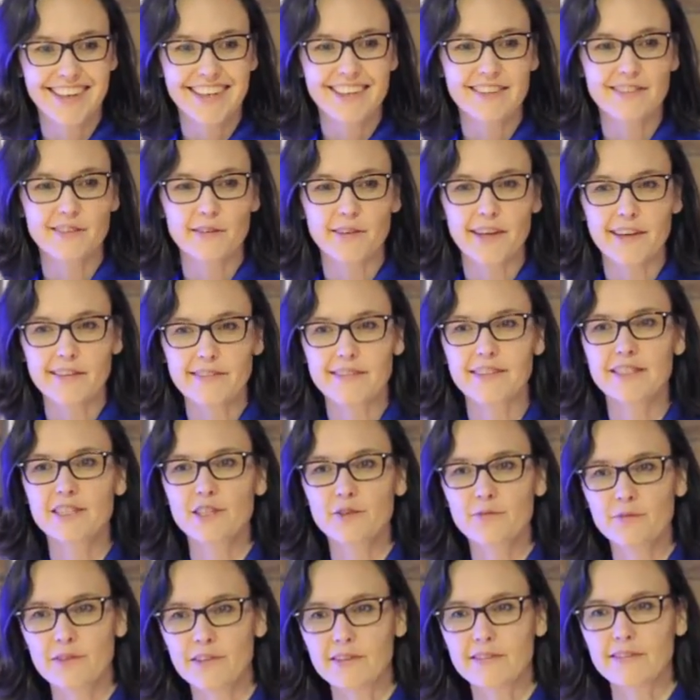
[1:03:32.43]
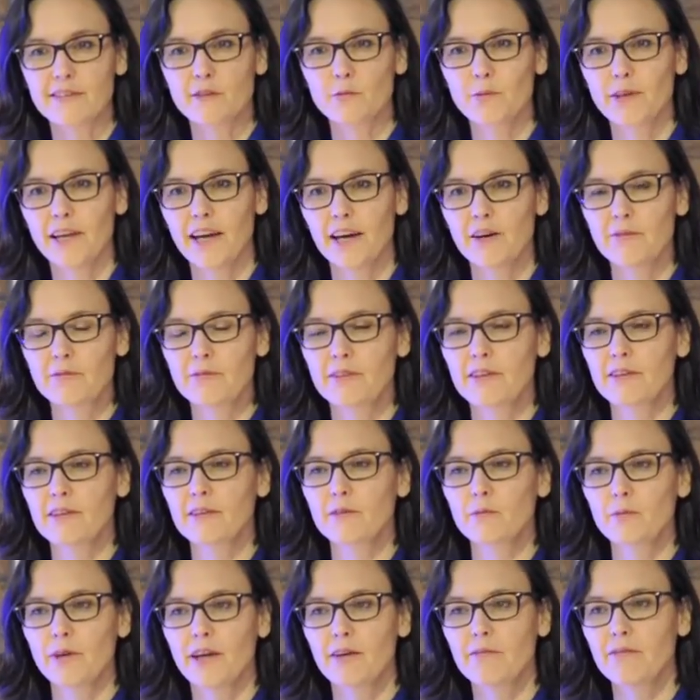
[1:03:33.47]
So that's the difference, is we have
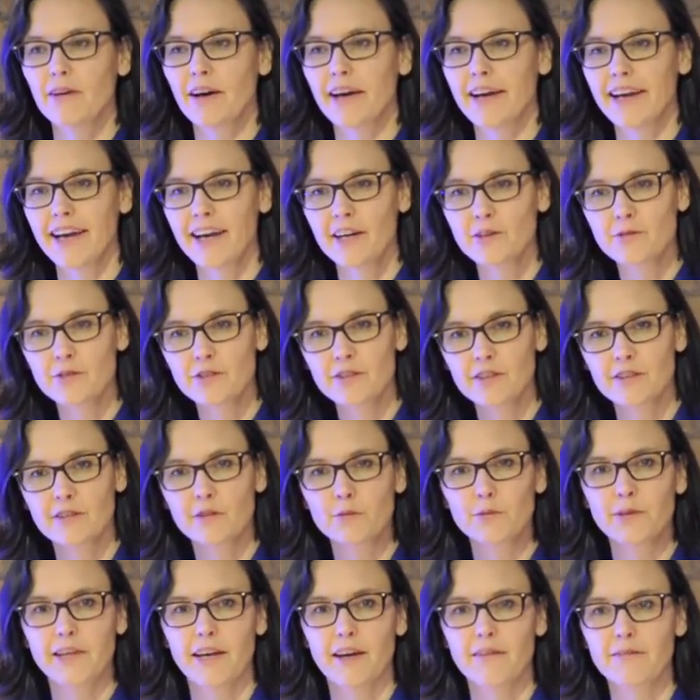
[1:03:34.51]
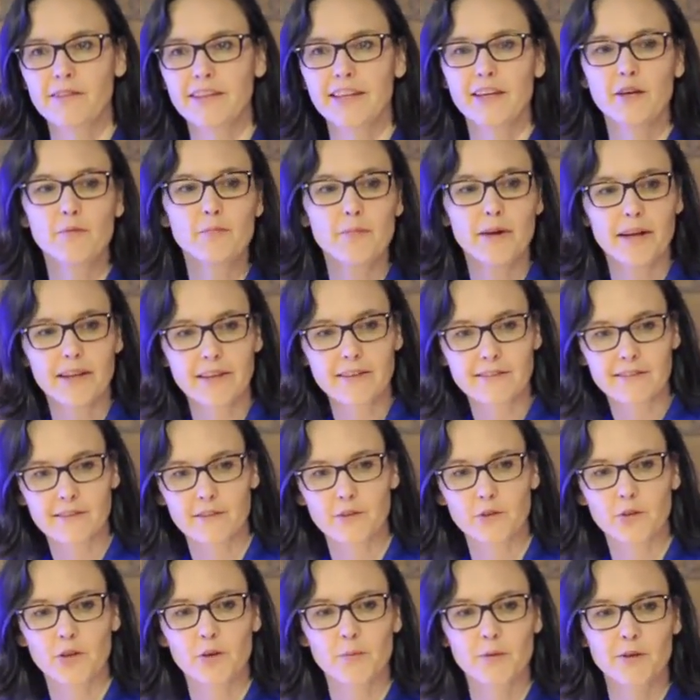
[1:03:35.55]
high androgens, we have the imbalance in
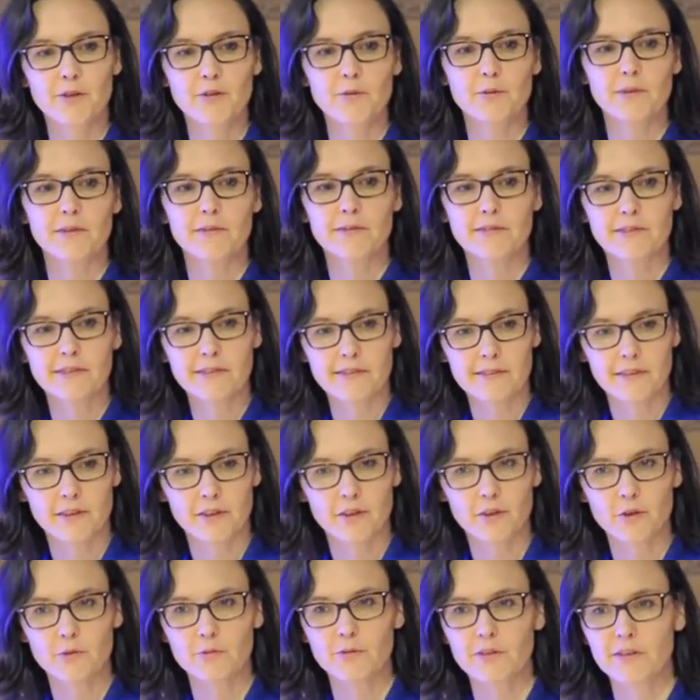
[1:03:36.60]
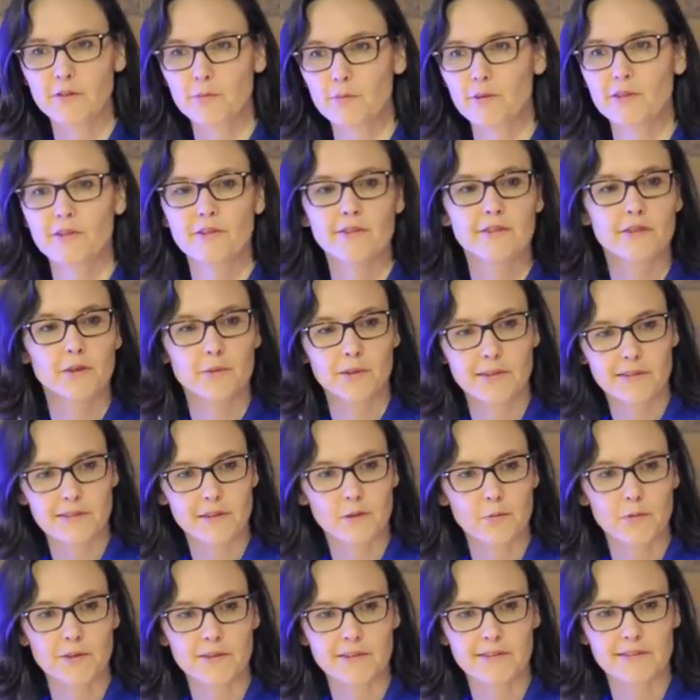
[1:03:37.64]
the hormones, we have cysts on the ovaries, but there's no
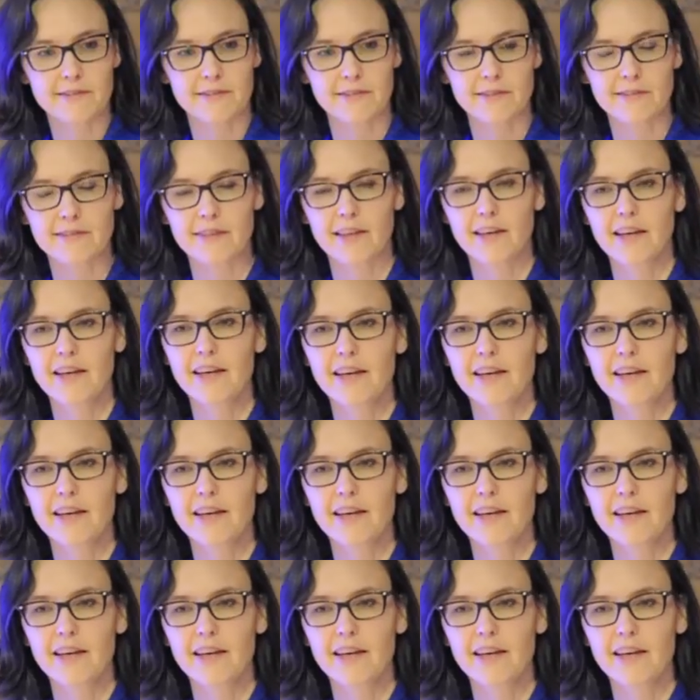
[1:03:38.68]
insulin resistance.